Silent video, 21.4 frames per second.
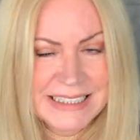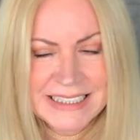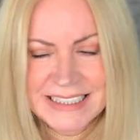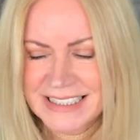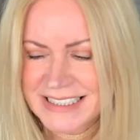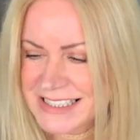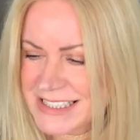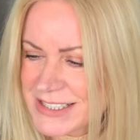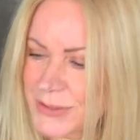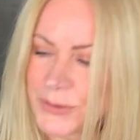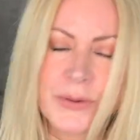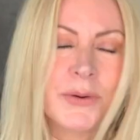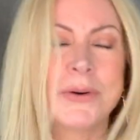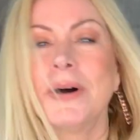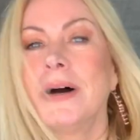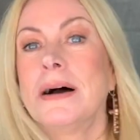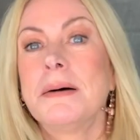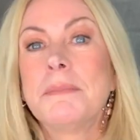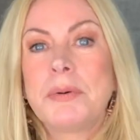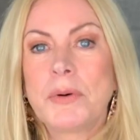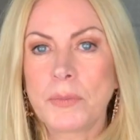So,
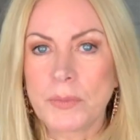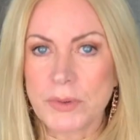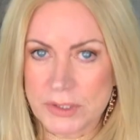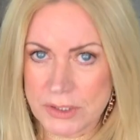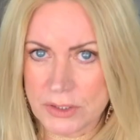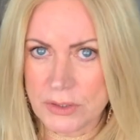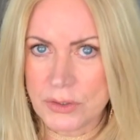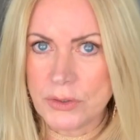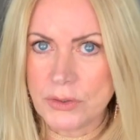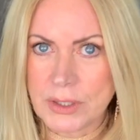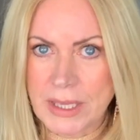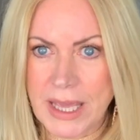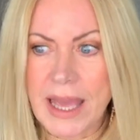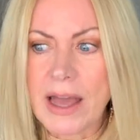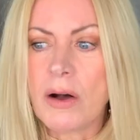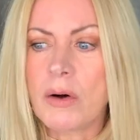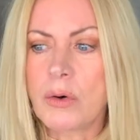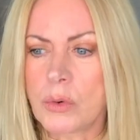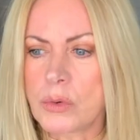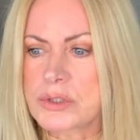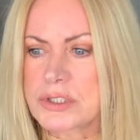but when you get
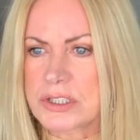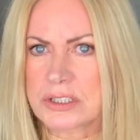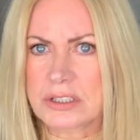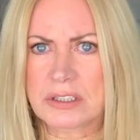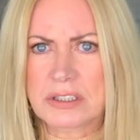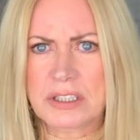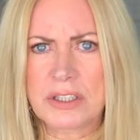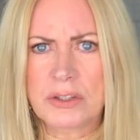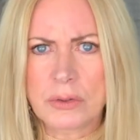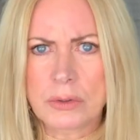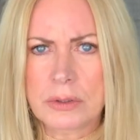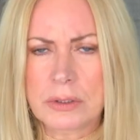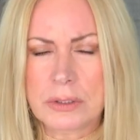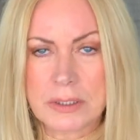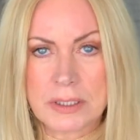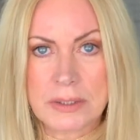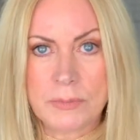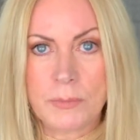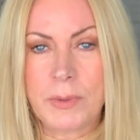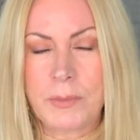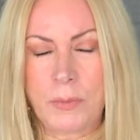older, you know,
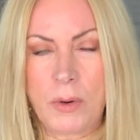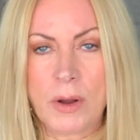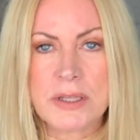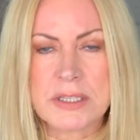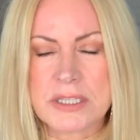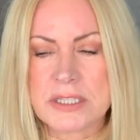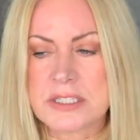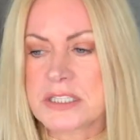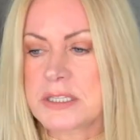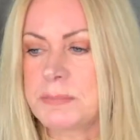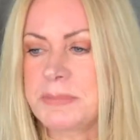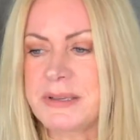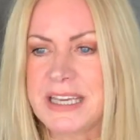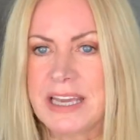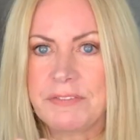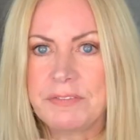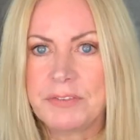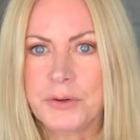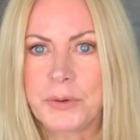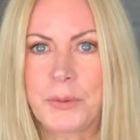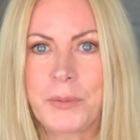we want it to be
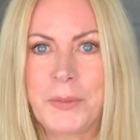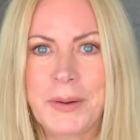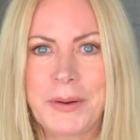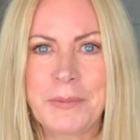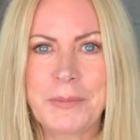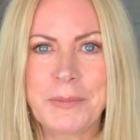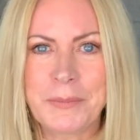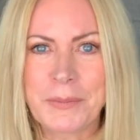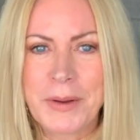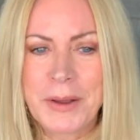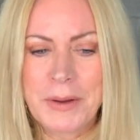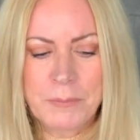everywhere.